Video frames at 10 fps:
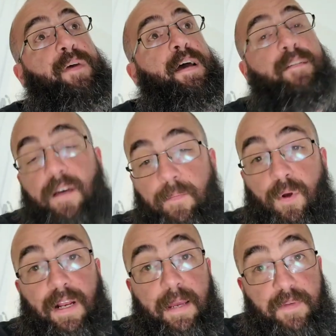and I'm
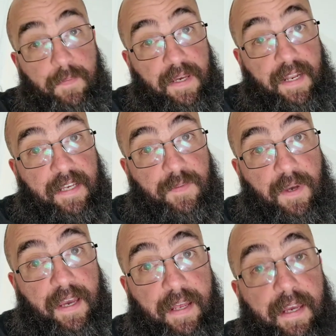not claiming to be an
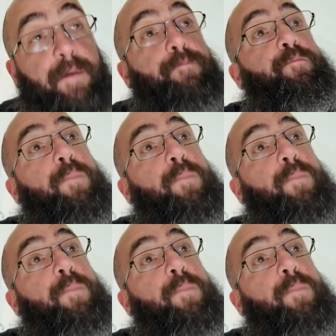expert at it,